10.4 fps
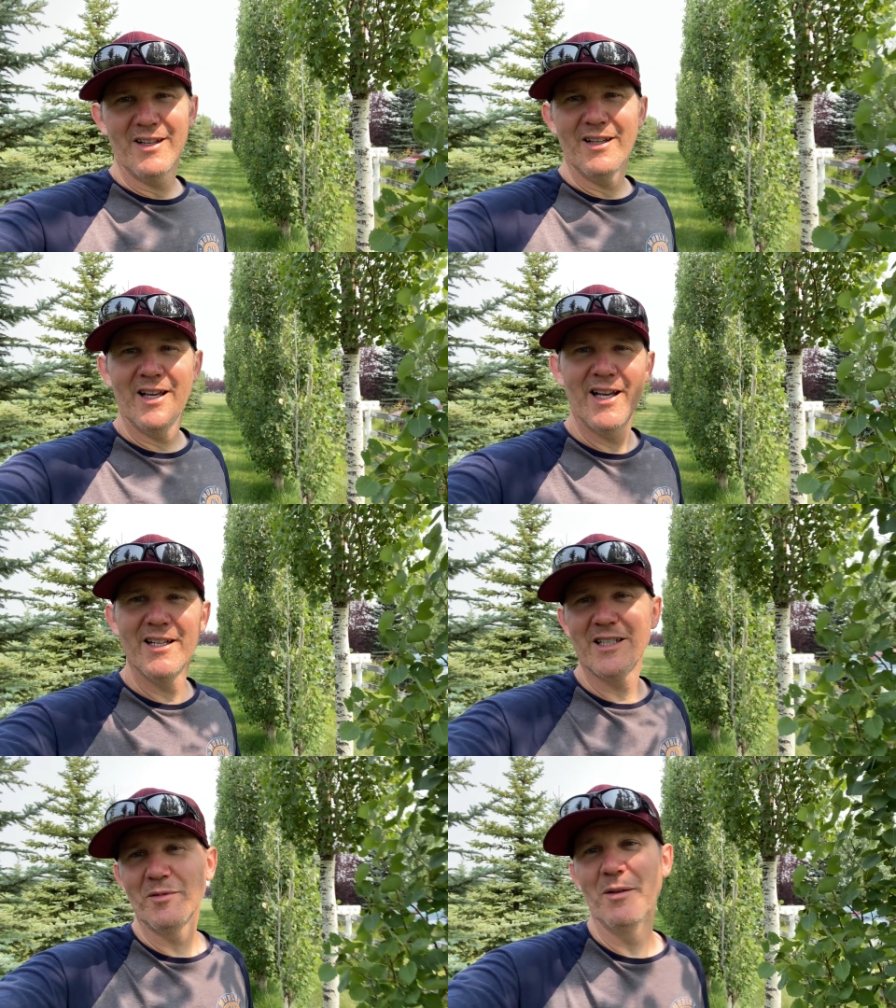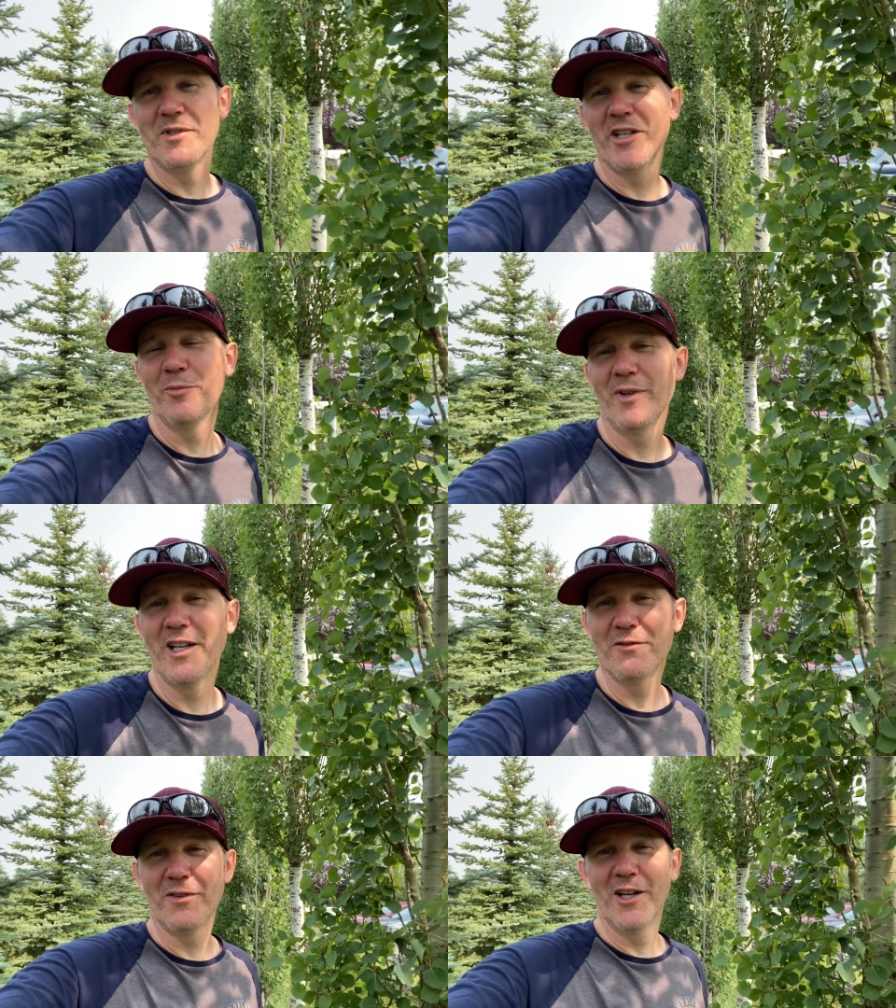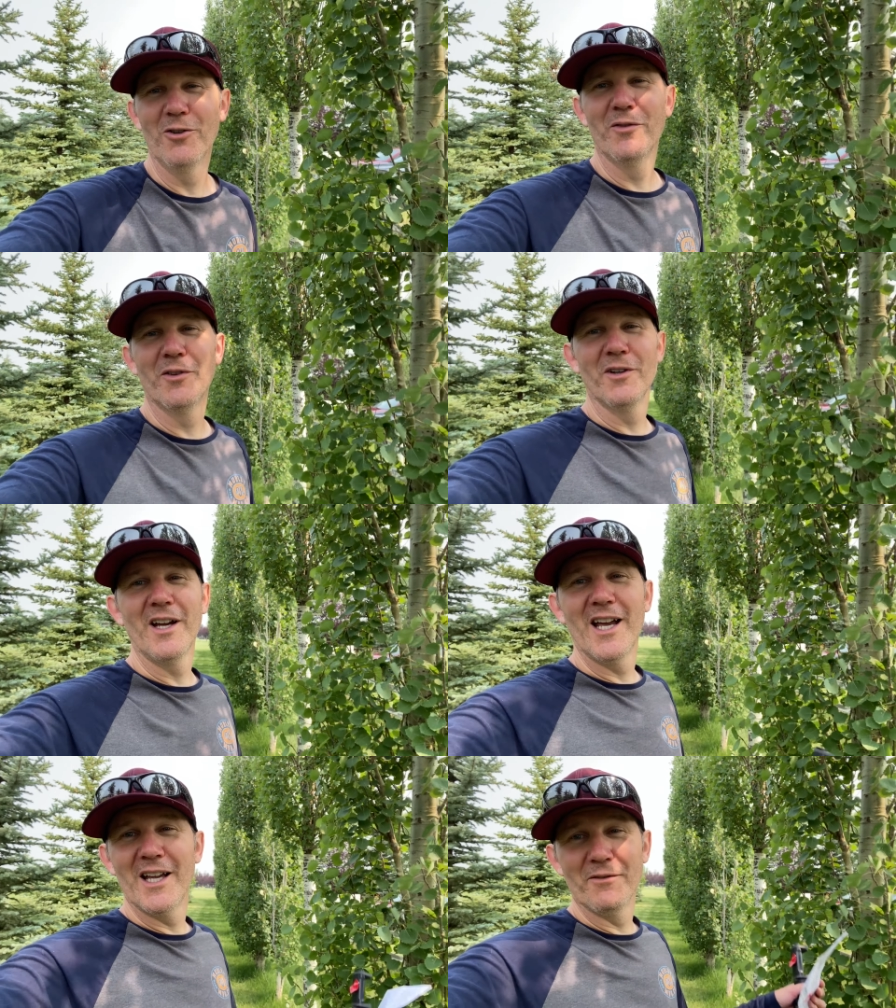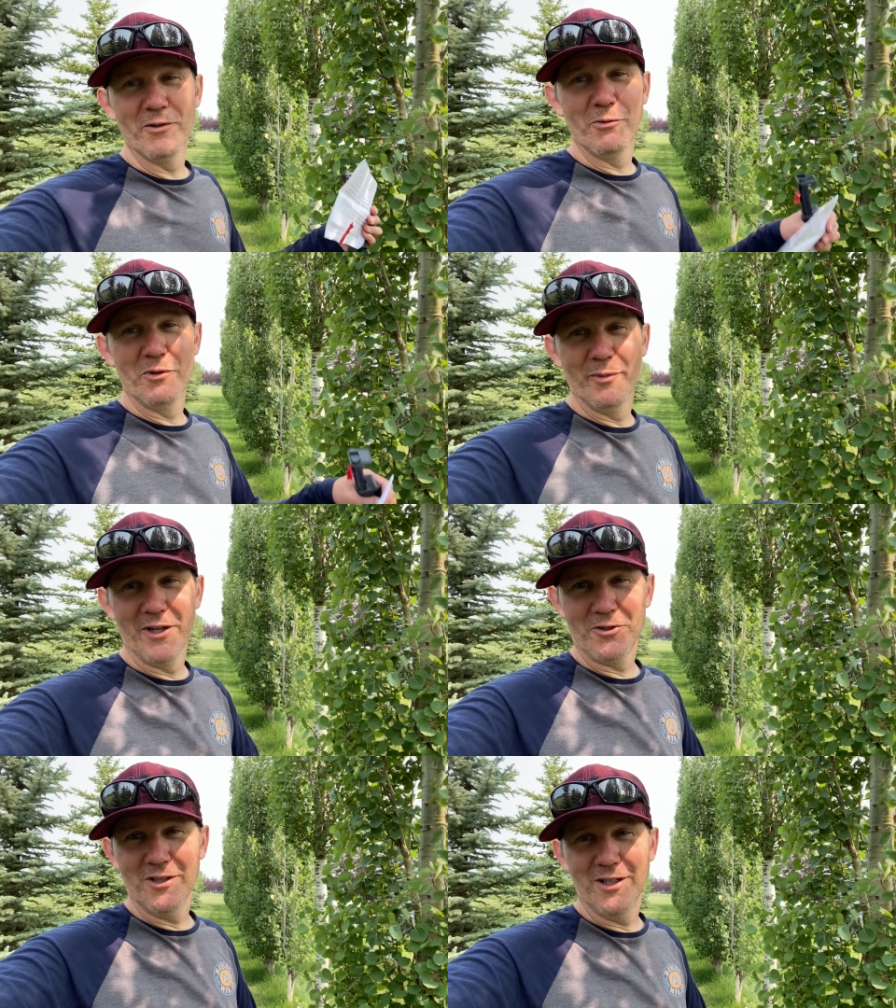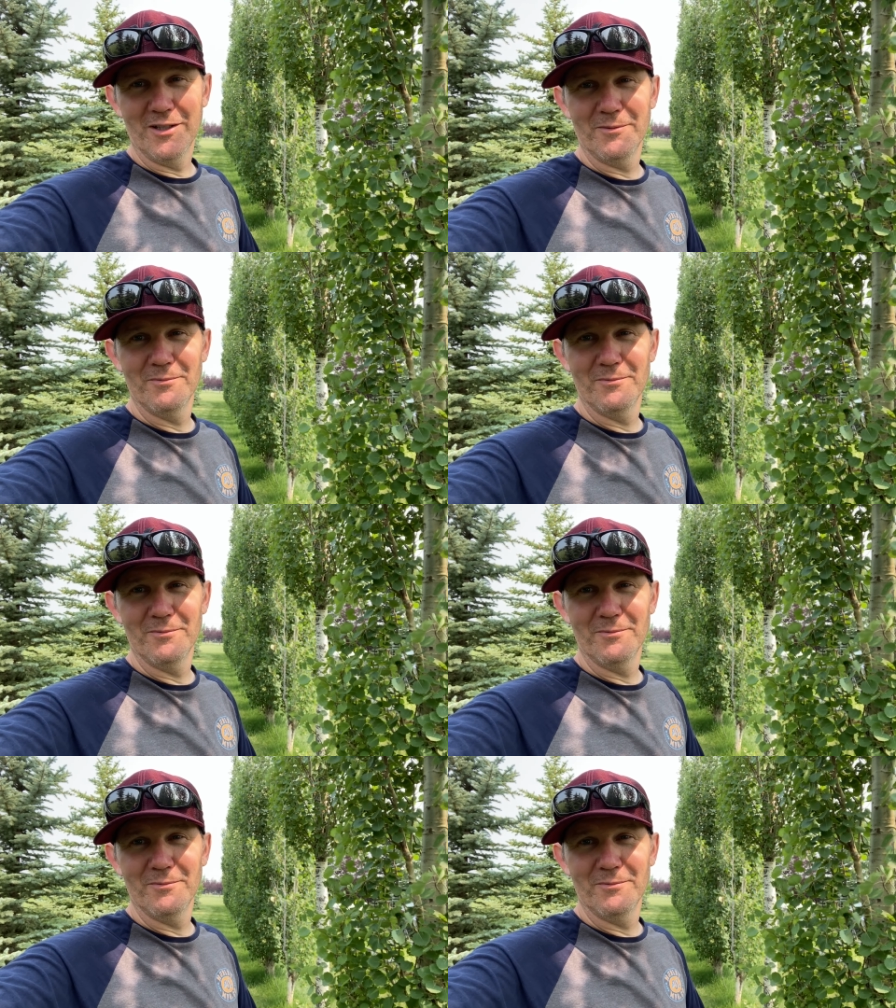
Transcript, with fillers: And sometimes the airplanes fly over and ruin my shot.